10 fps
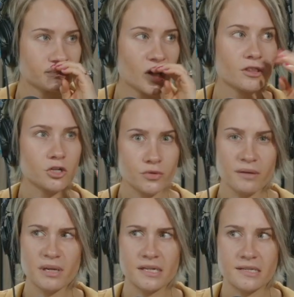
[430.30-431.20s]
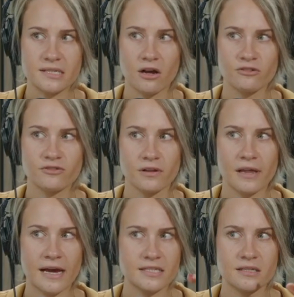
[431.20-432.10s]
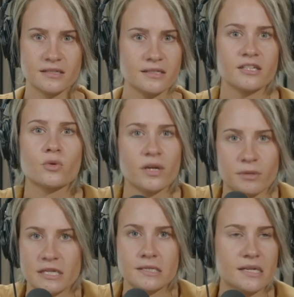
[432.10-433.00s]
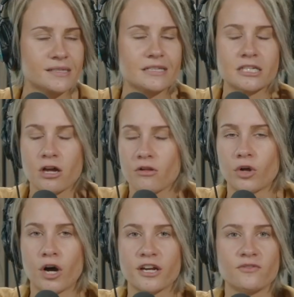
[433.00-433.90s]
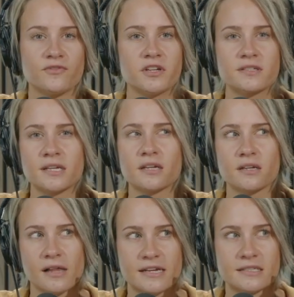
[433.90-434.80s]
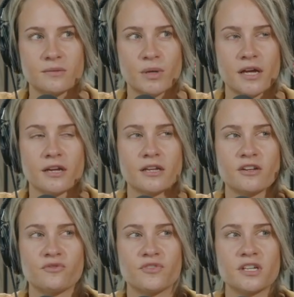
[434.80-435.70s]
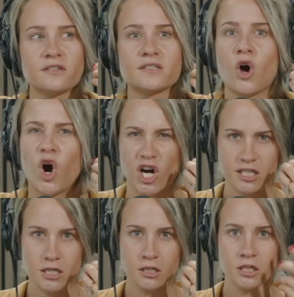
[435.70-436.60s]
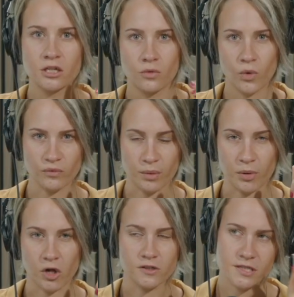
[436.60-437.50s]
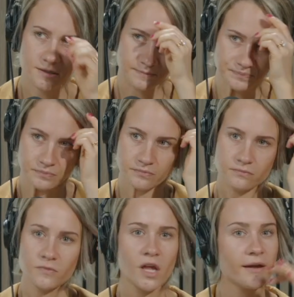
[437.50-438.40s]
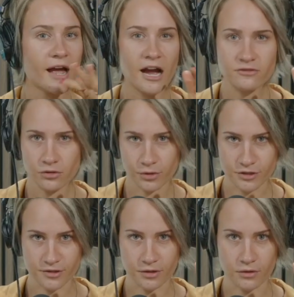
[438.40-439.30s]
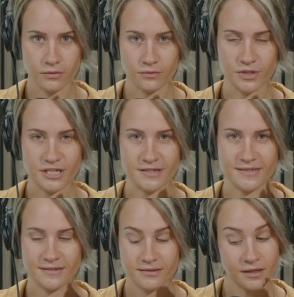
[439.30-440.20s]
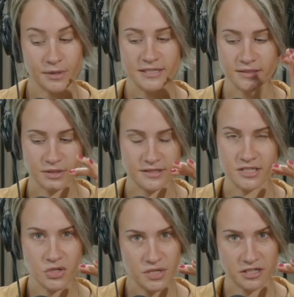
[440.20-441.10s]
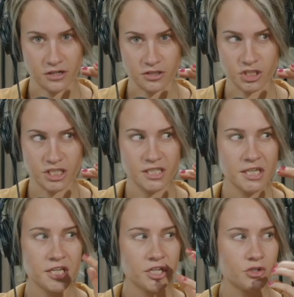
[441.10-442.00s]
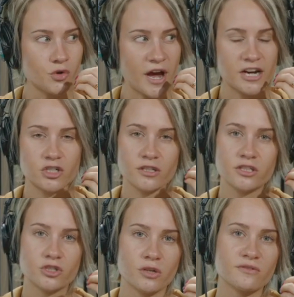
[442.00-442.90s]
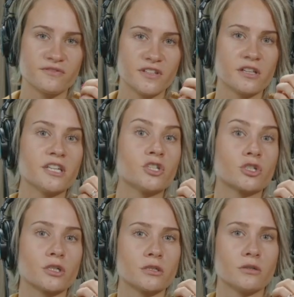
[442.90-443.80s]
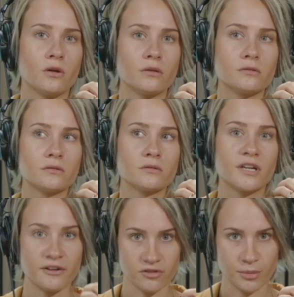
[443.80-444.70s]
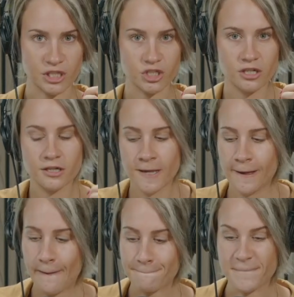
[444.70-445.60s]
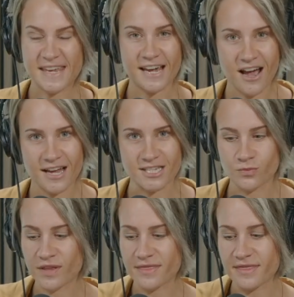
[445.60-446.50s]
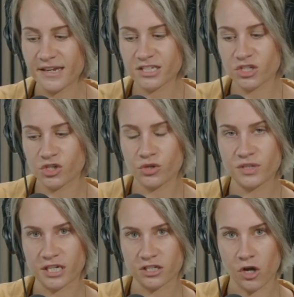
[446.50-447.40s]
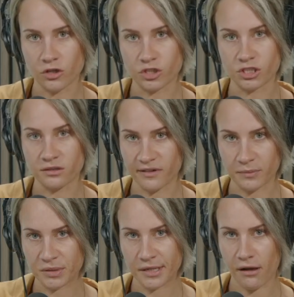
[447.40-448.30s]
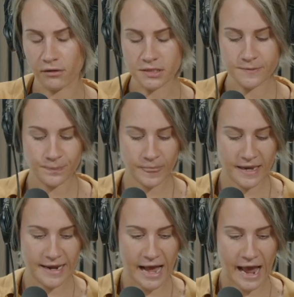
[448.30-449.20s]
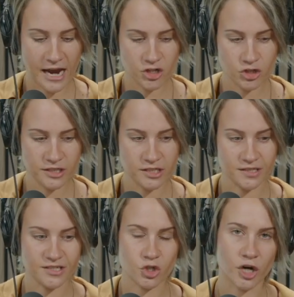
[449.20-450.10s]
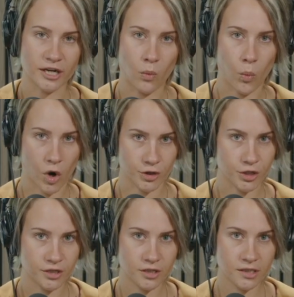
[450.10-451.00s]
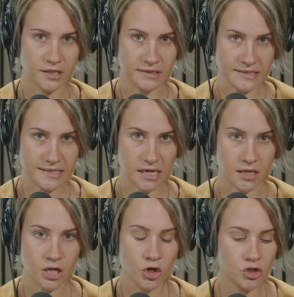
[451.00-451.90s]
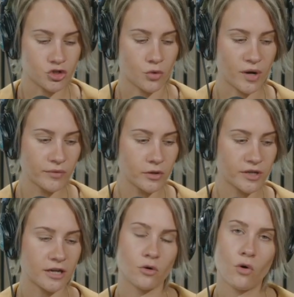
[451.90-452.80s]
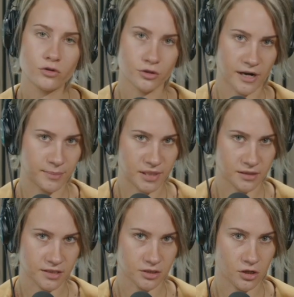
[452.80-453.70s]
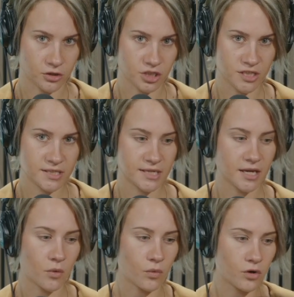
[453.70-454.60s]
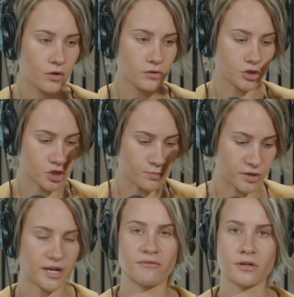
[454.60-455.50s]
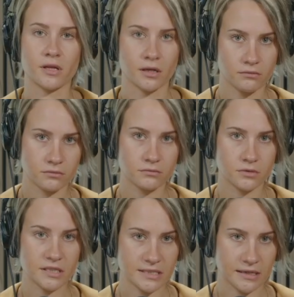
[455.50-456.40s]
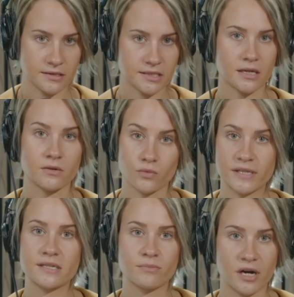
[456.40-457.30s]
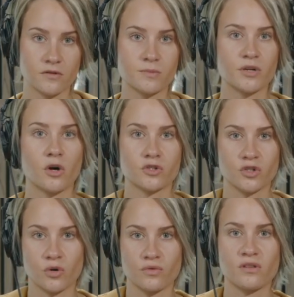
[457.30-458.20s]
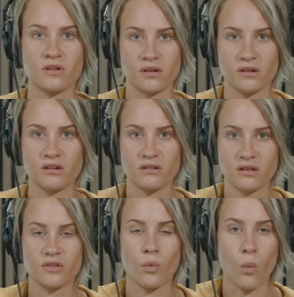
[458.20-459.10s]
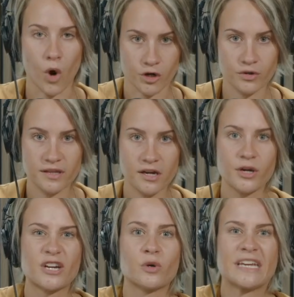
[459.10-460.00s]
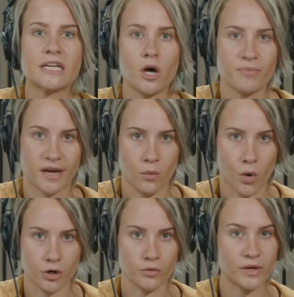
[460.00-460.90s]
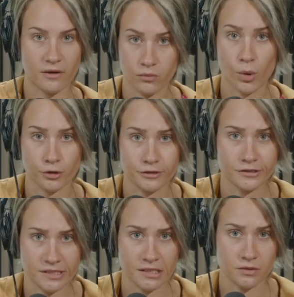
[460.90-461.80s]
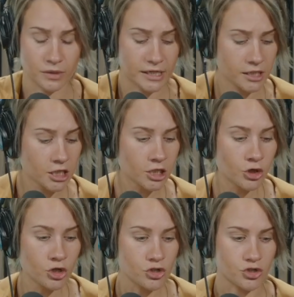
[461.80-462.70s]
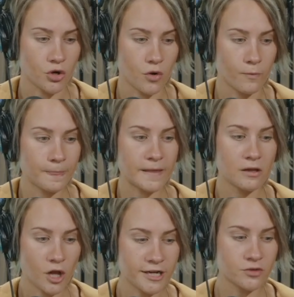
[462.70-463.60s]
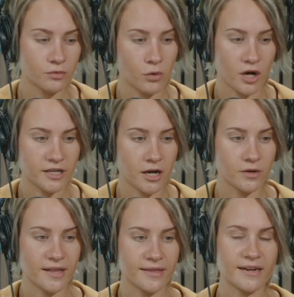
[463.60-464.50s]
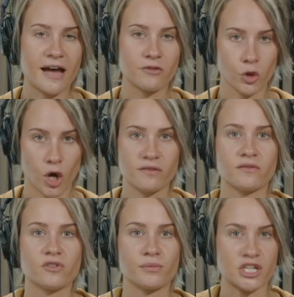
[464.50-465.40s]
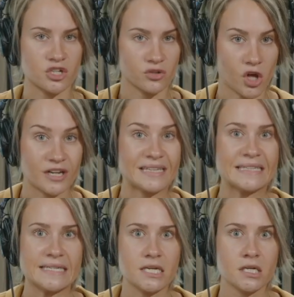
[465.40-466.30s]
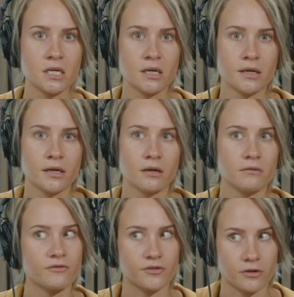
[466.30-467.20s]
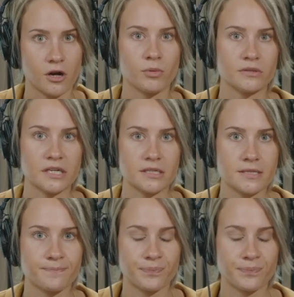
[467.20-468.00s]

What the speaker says: the treatment itself lasts, it's like 20 minutes. It's not long. It feels like an elastic band. It feels hot when we pulse. Afterwards, though, which is amazing with this new technology, you actually don't feel internal inflammation because with this new technology of IPLs, it actually doesn't target water in the skin. So when we look at older IPL technologies, it will just burn everything inside the skin, reds and browns, but also the water in there, it'll heat up that water. We have water in our skin, right? So clients would walk out and they'd have a lot of inflammation, a lot of heat for a couple of days,